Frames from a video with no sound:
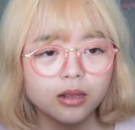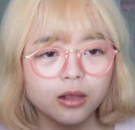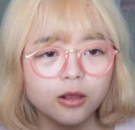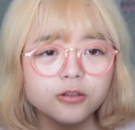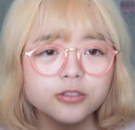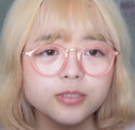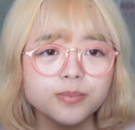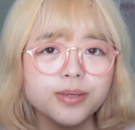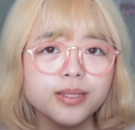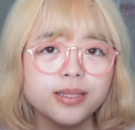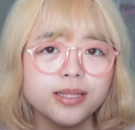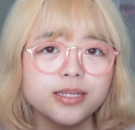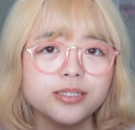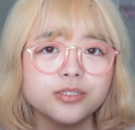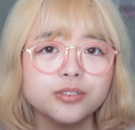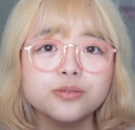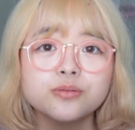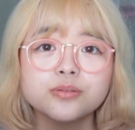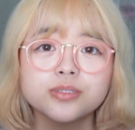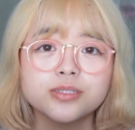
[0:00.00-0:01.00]
ultimately
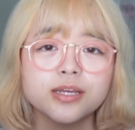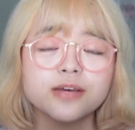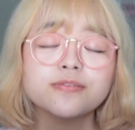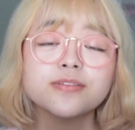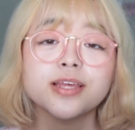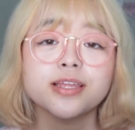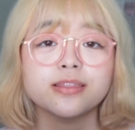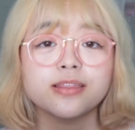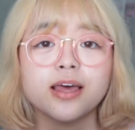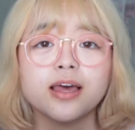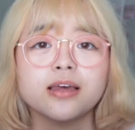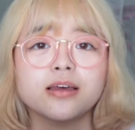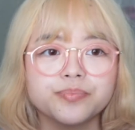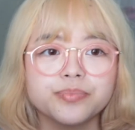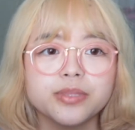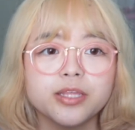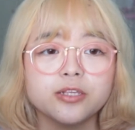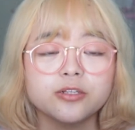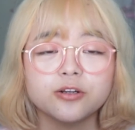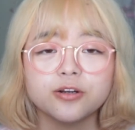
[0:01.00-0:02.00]
led to stuff like that.
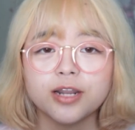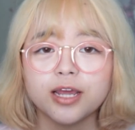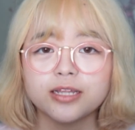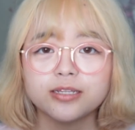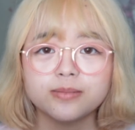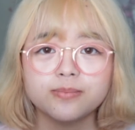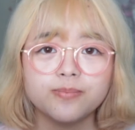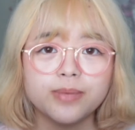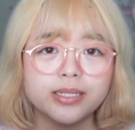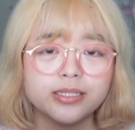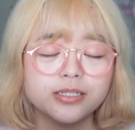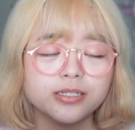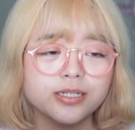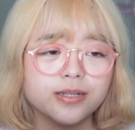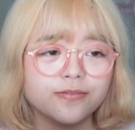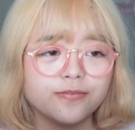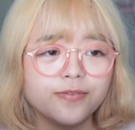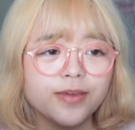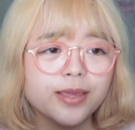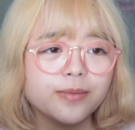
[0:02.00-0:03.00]
These are not meant to
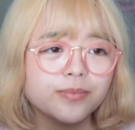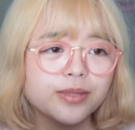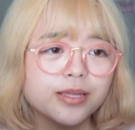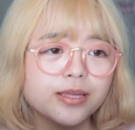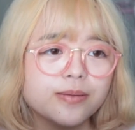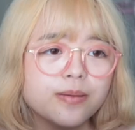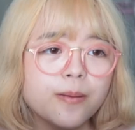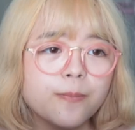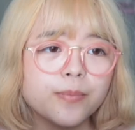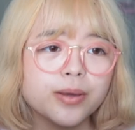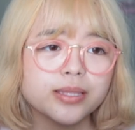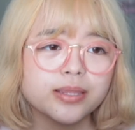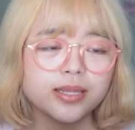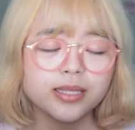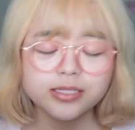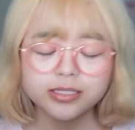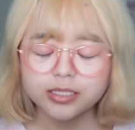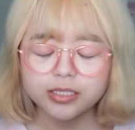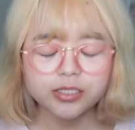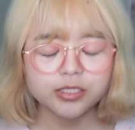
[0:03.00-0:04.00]
defame him, but
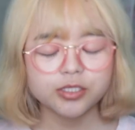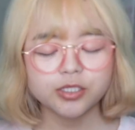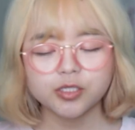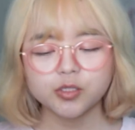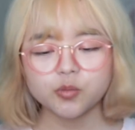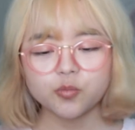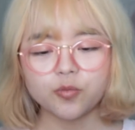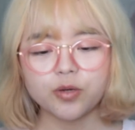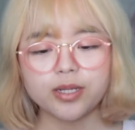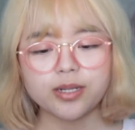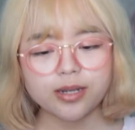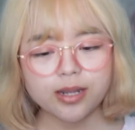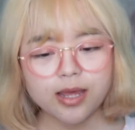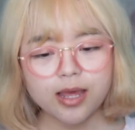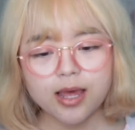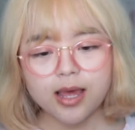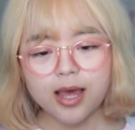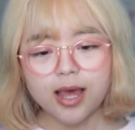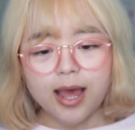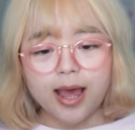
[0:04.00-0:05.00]
this is just what
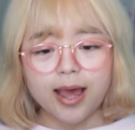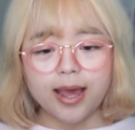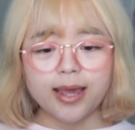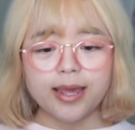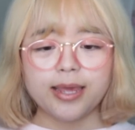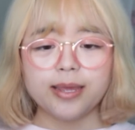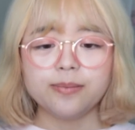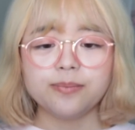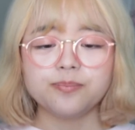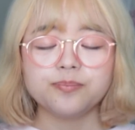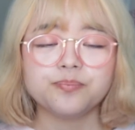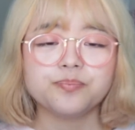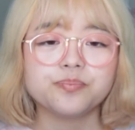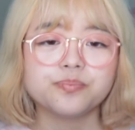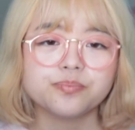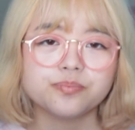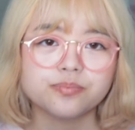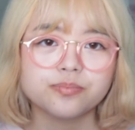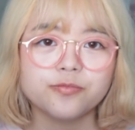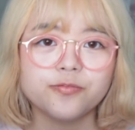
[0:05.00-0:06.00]
I
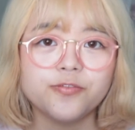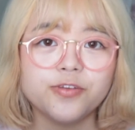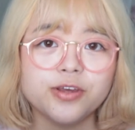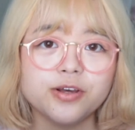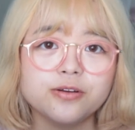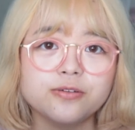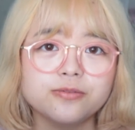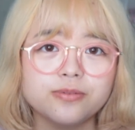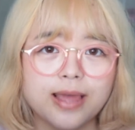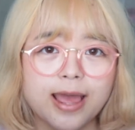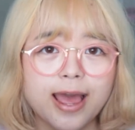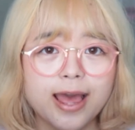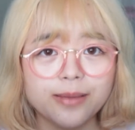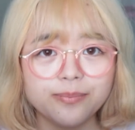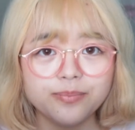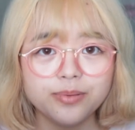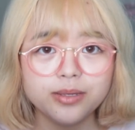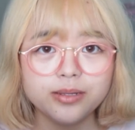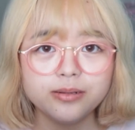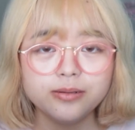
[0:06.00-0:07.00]
feel
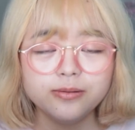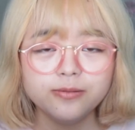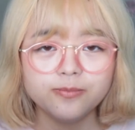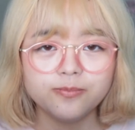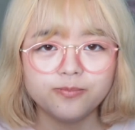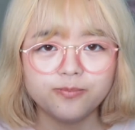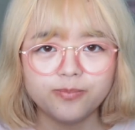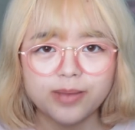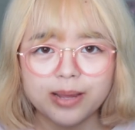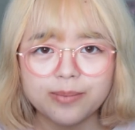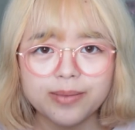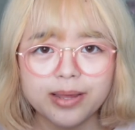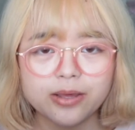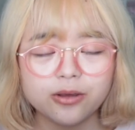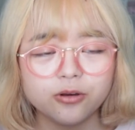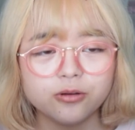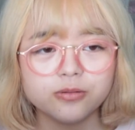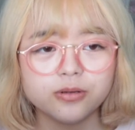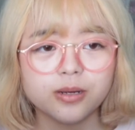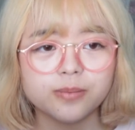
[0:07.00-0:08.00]
happened by my
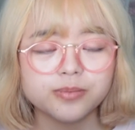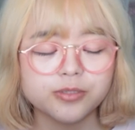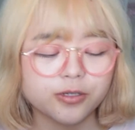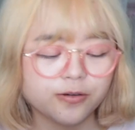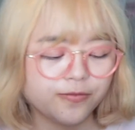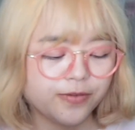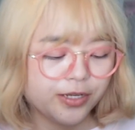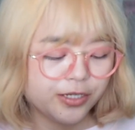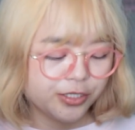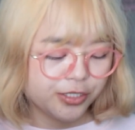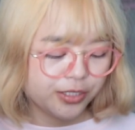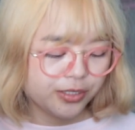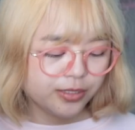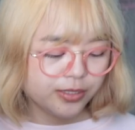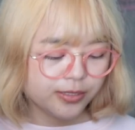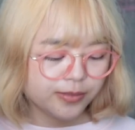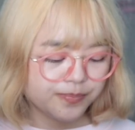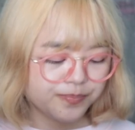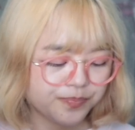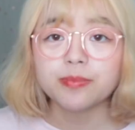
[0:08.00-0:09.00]
own
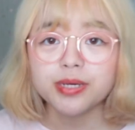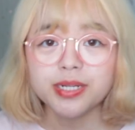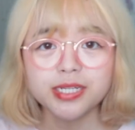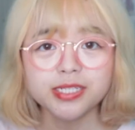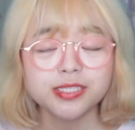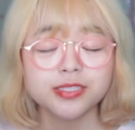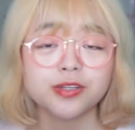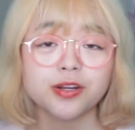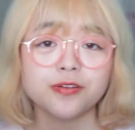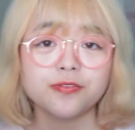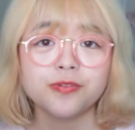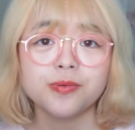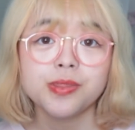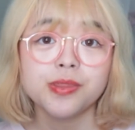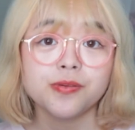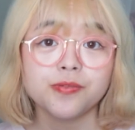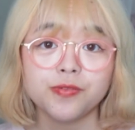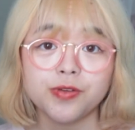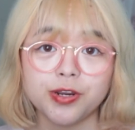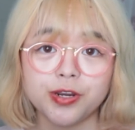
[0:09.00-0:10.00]
observations. I'm gonna start from
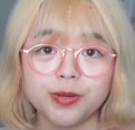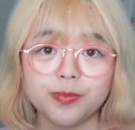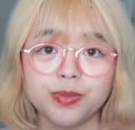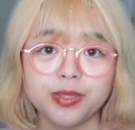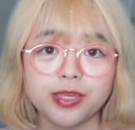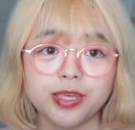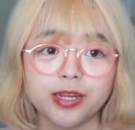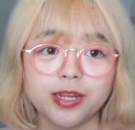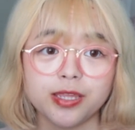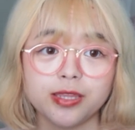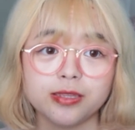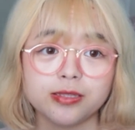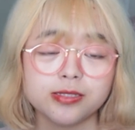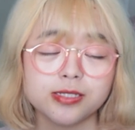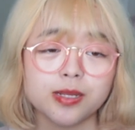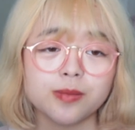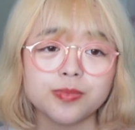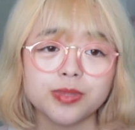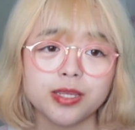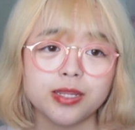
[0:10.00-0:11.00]
the very beginning,
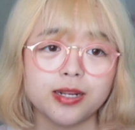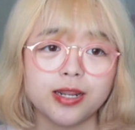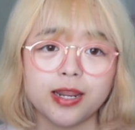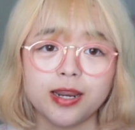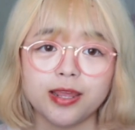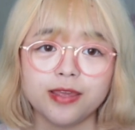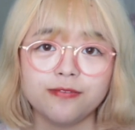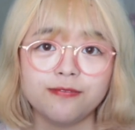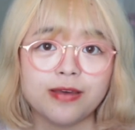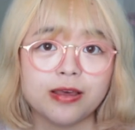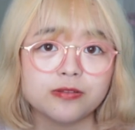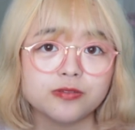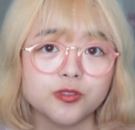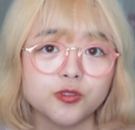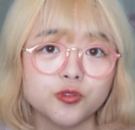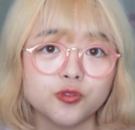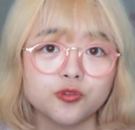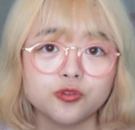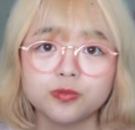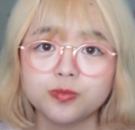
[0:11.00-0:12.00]
something that I found
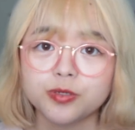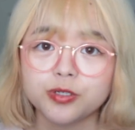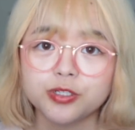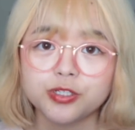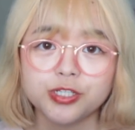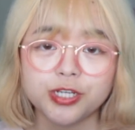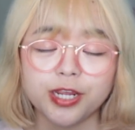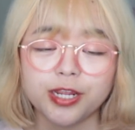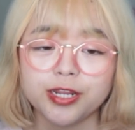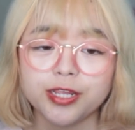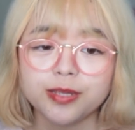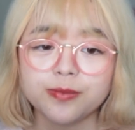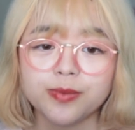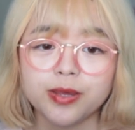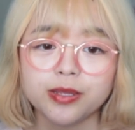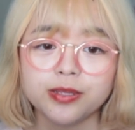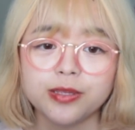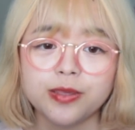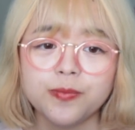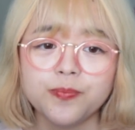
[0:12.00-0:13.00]
super shady
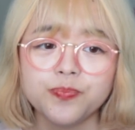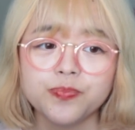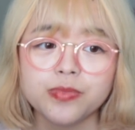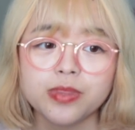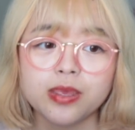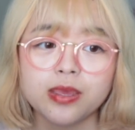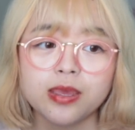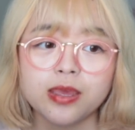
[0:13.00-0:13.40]
about him,